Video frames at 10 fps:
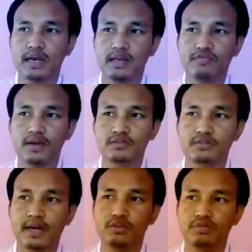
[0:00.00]
if I
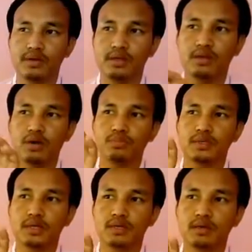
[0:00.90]
try to read the
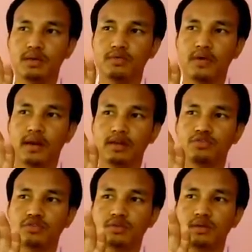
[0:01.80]
objects, if I try
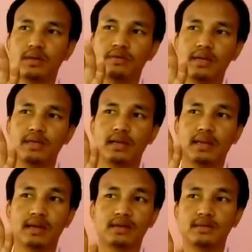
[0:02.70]
to read the
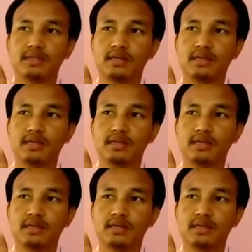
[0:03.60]
letters